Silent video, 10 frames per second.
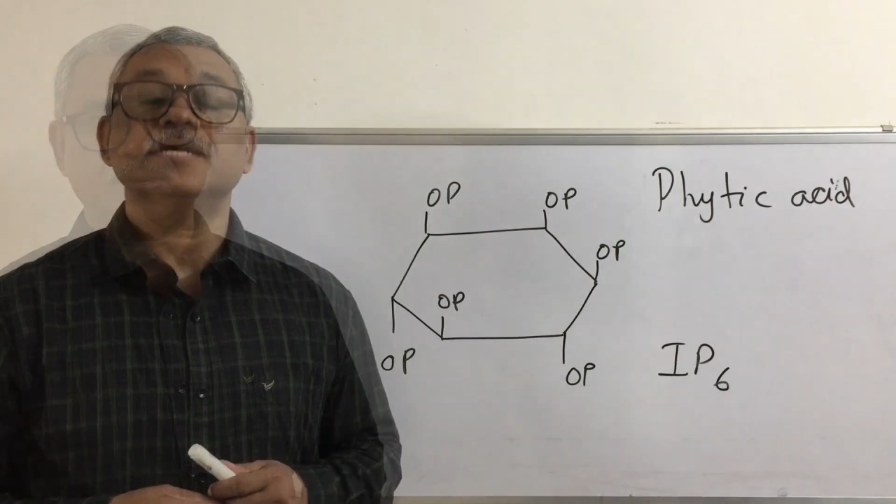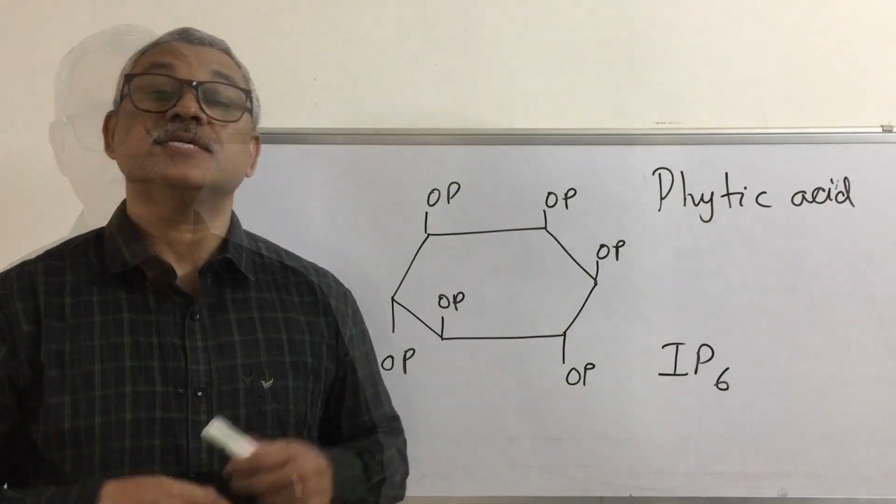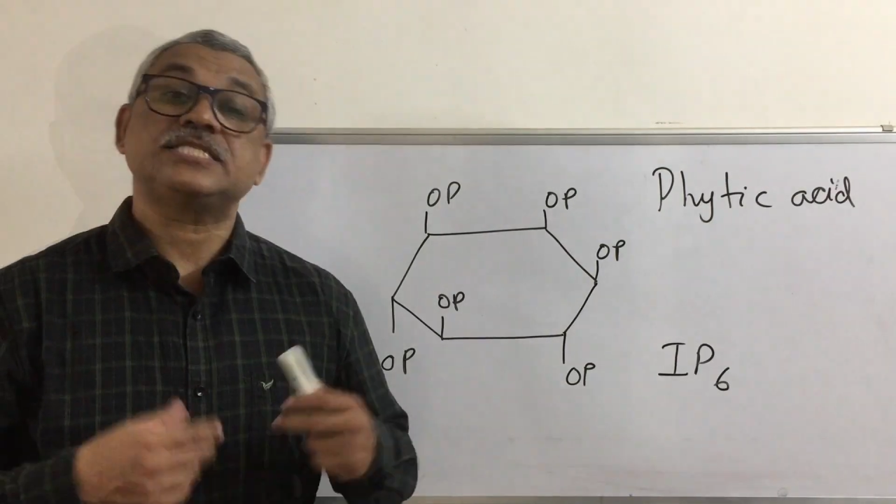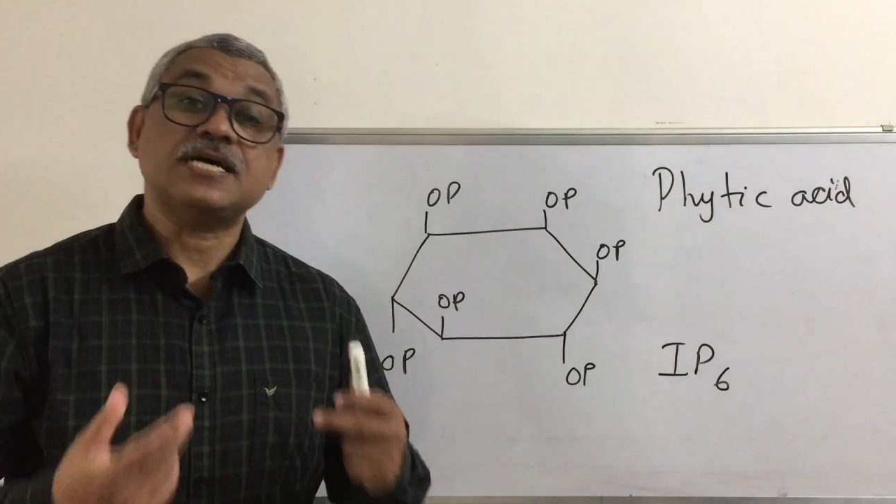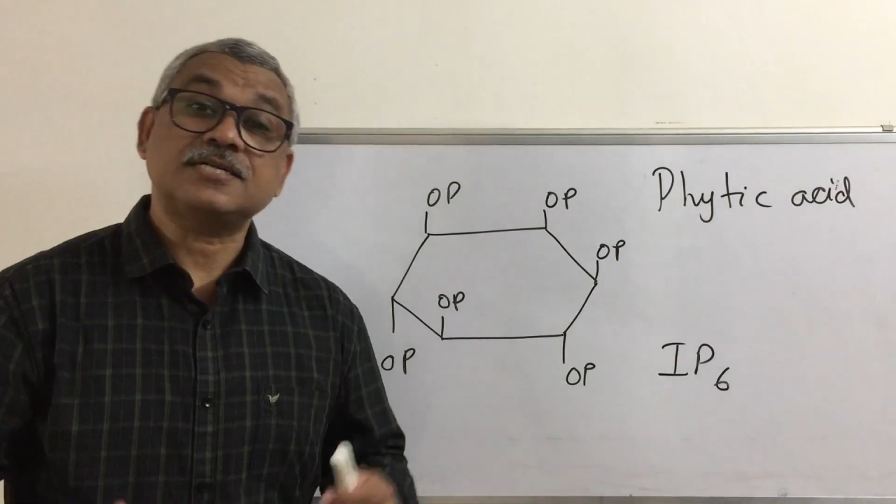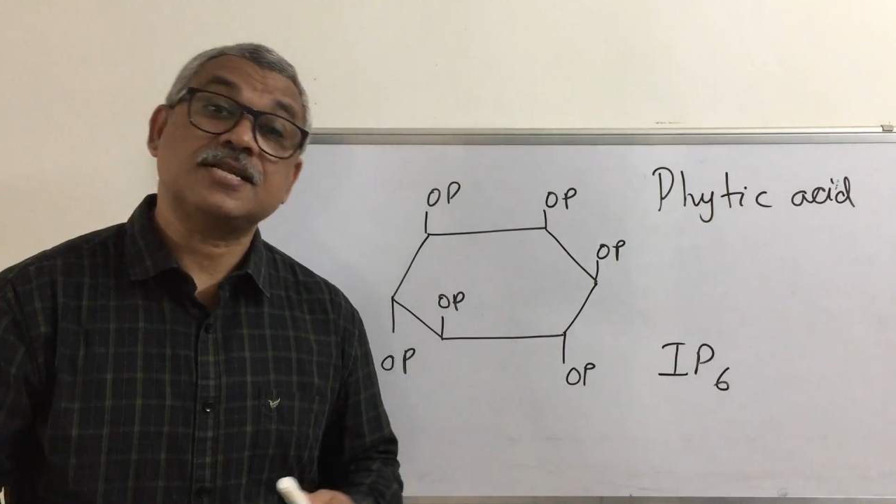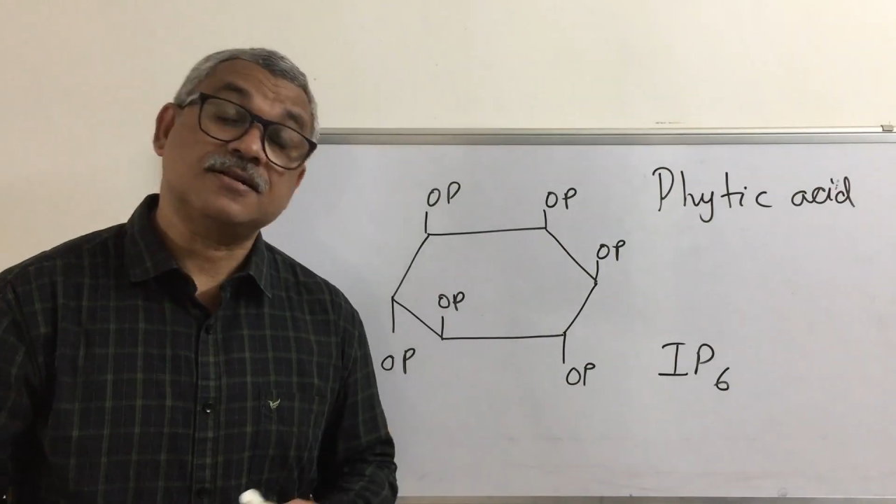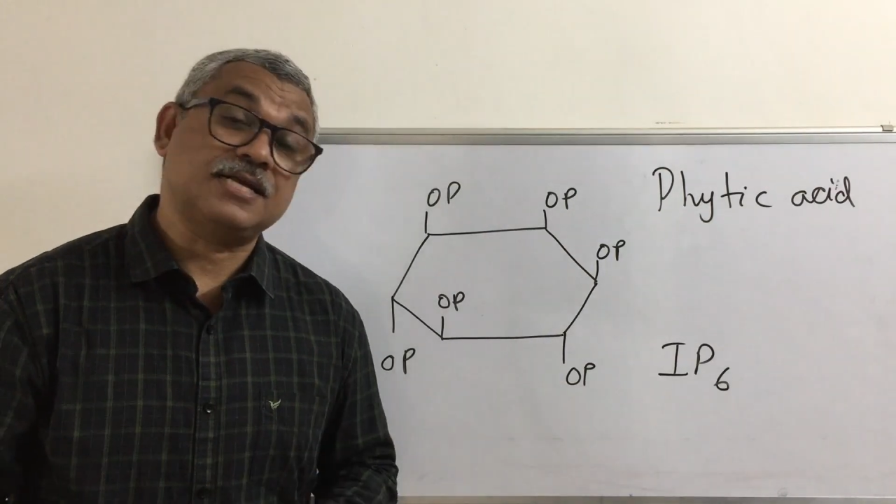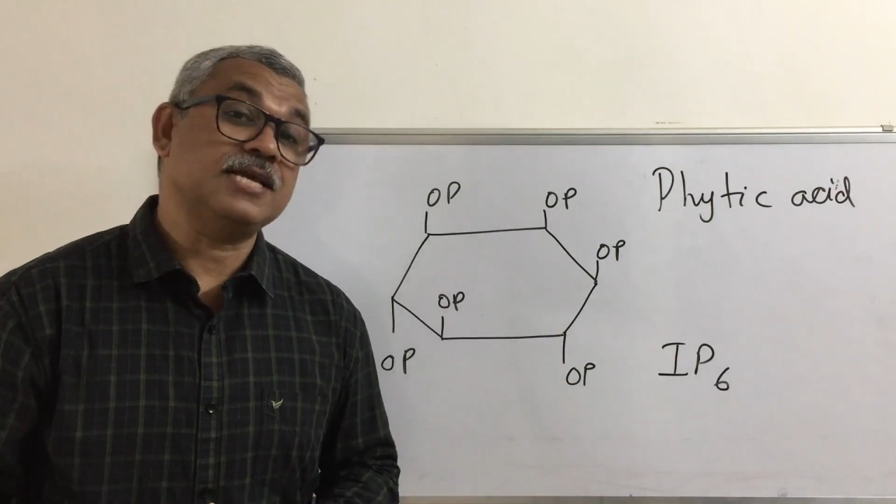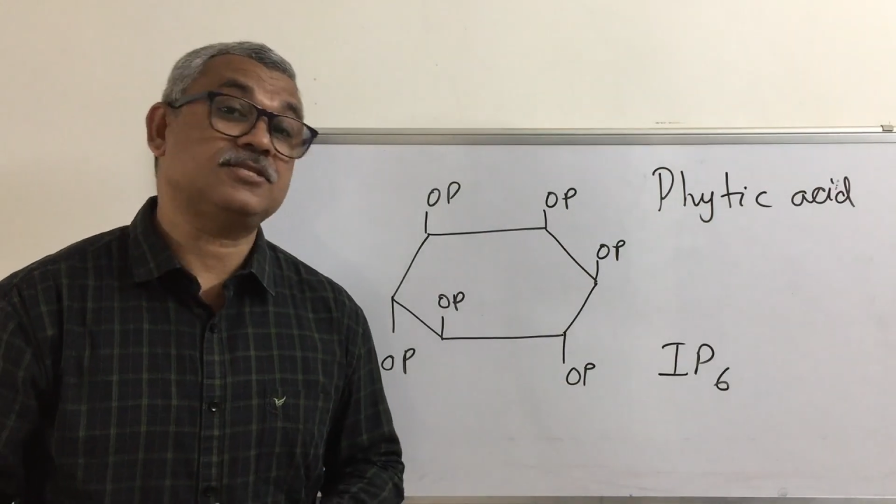
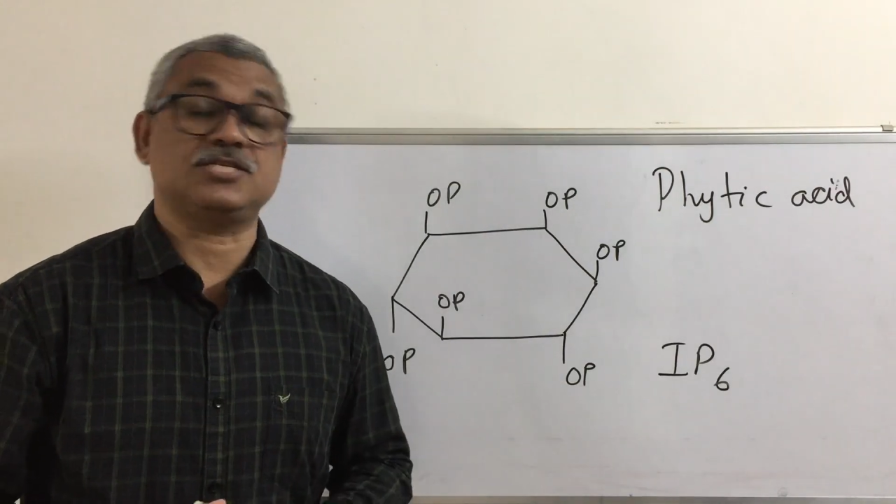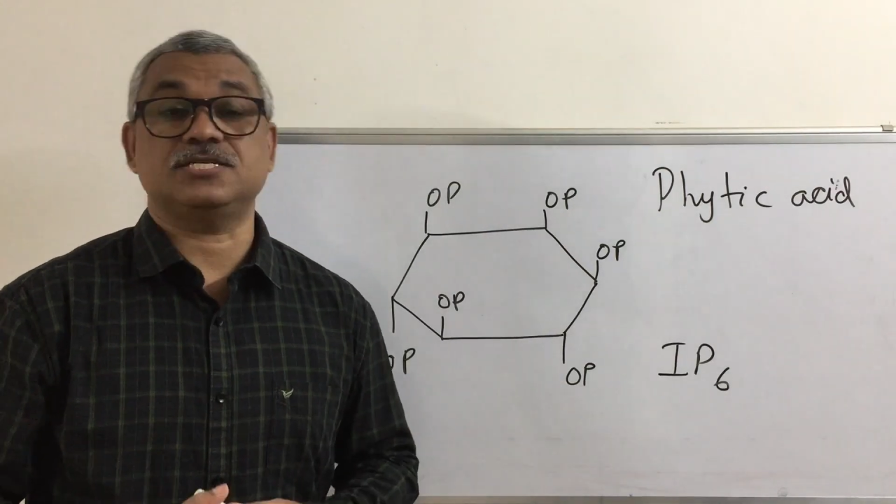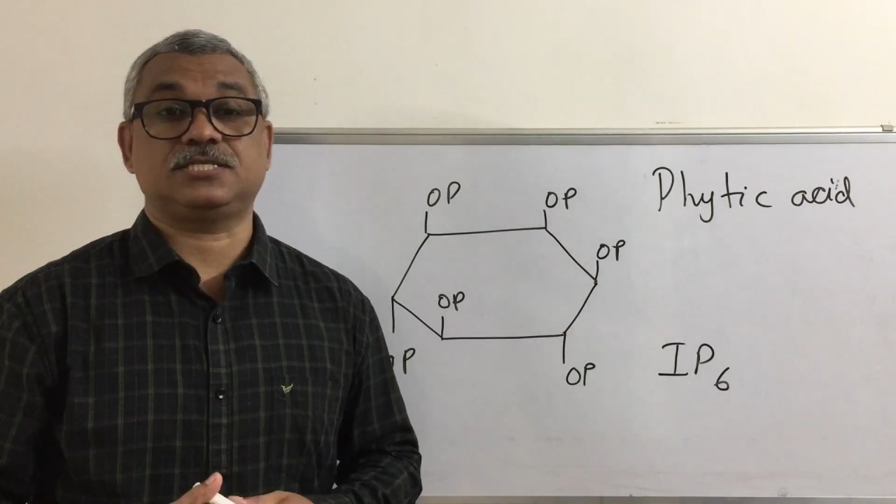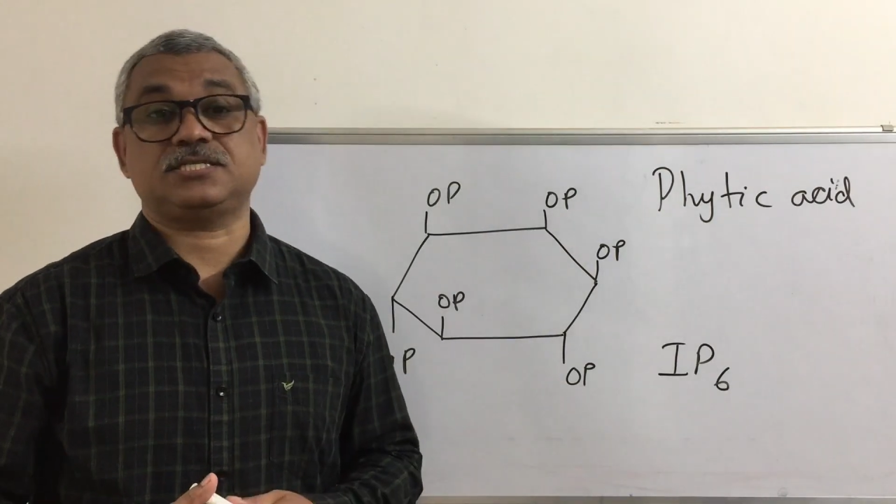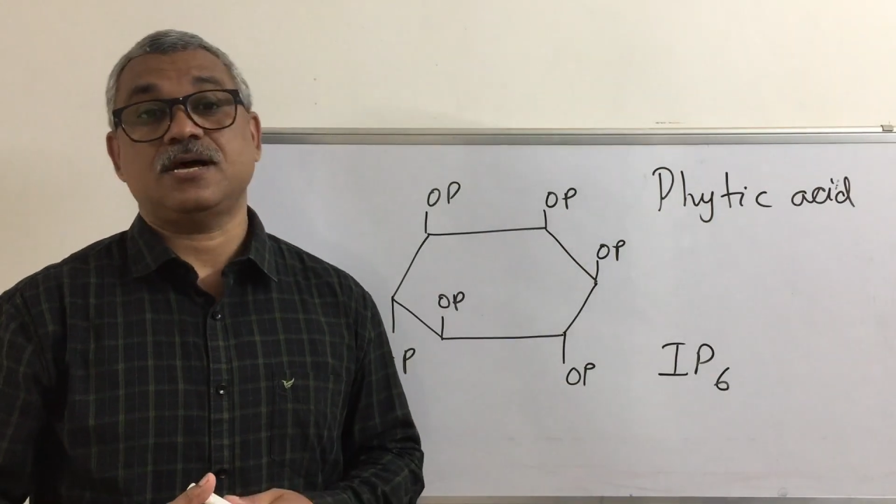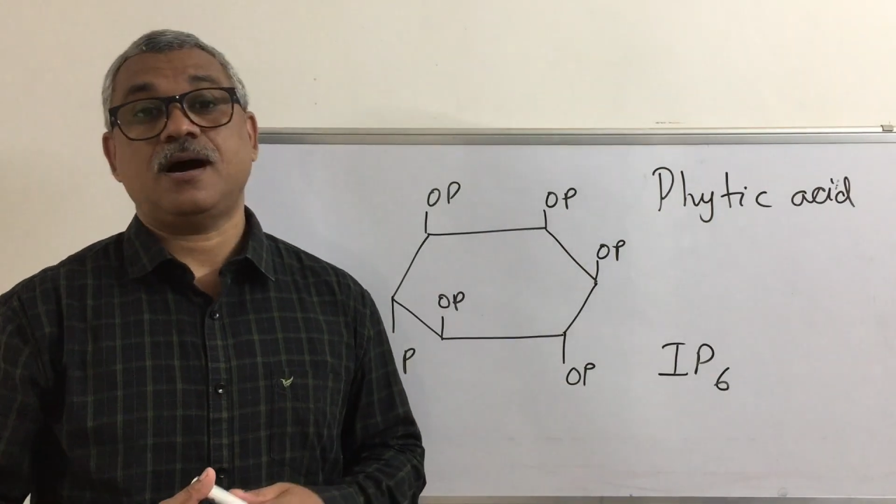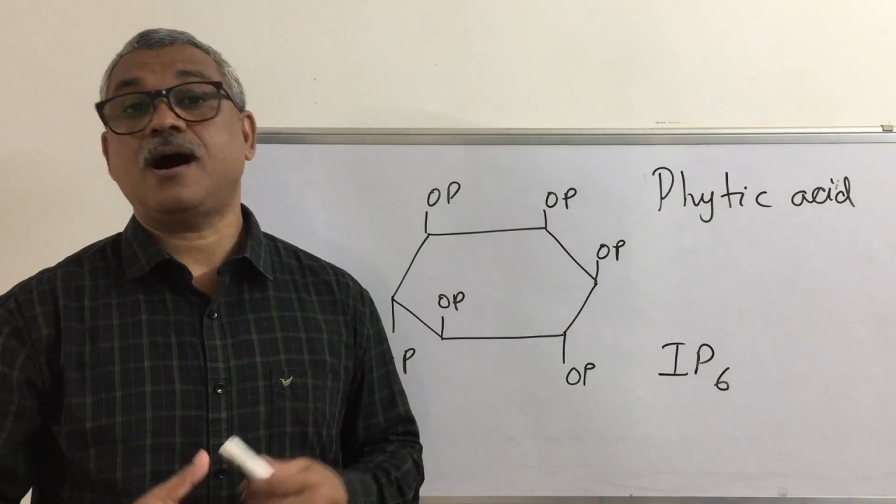Certain creatures